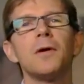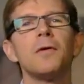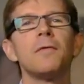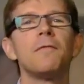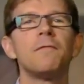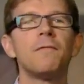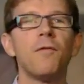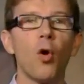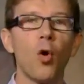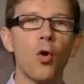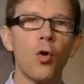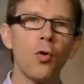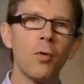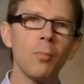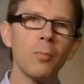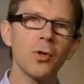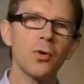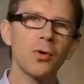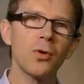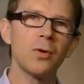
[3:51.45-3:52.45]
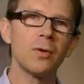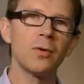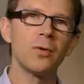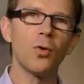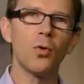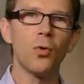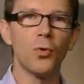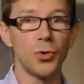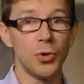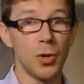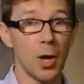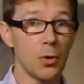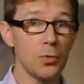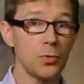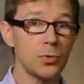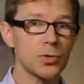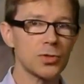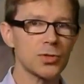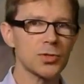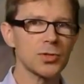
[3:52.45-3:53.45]
form or
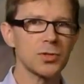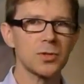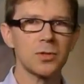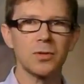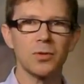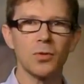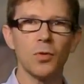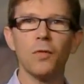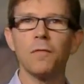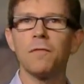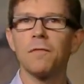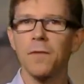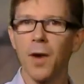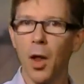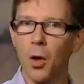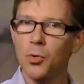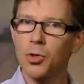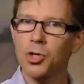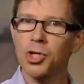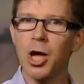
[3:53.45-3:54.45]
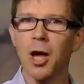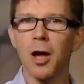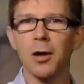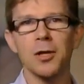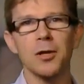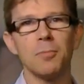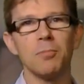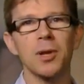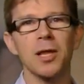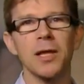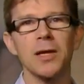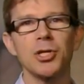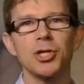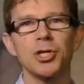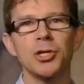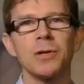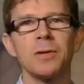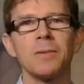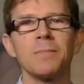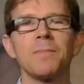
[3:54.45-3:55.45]
notes or flowchart
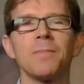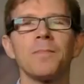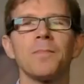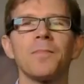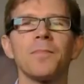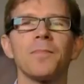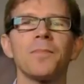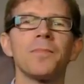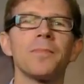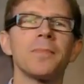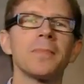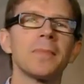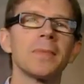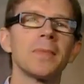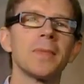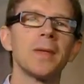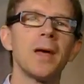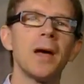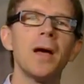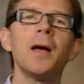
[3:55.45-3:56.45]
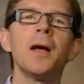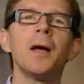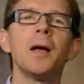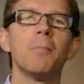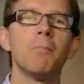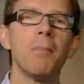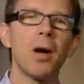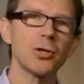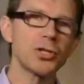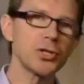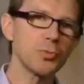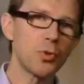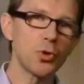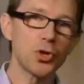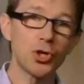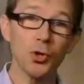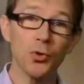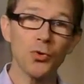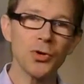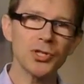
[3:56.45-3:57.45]
completion, multiple
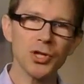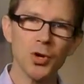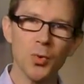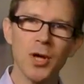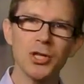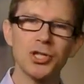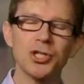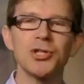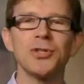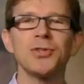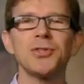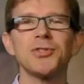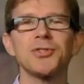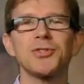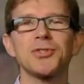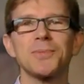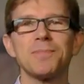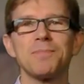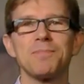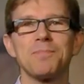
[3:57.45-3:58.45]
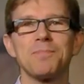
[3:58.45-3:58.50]
choice questions,